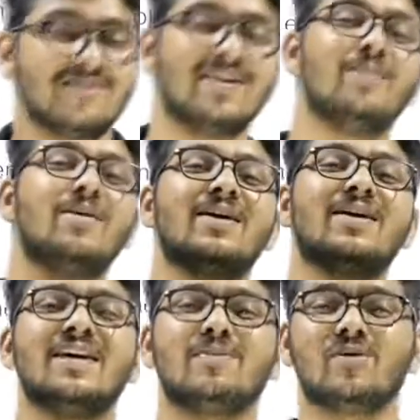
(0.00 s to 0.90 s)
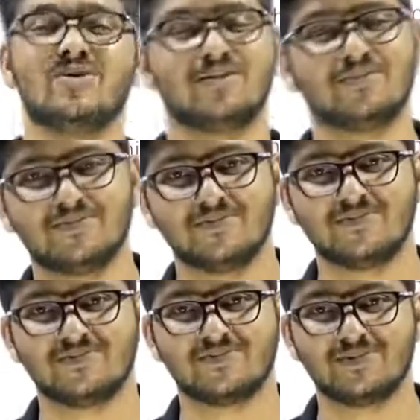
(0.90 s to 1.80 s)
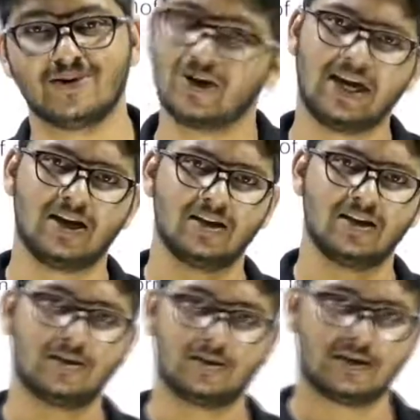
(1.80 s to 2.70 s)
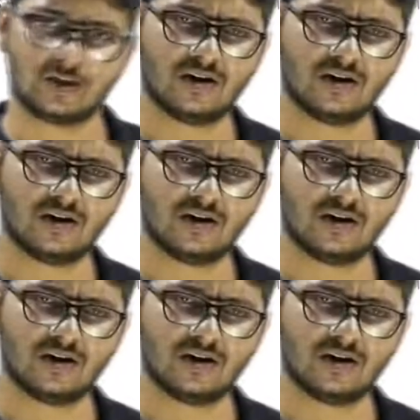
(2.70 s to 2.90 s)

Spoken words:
We'll be learning about them. Okay, that's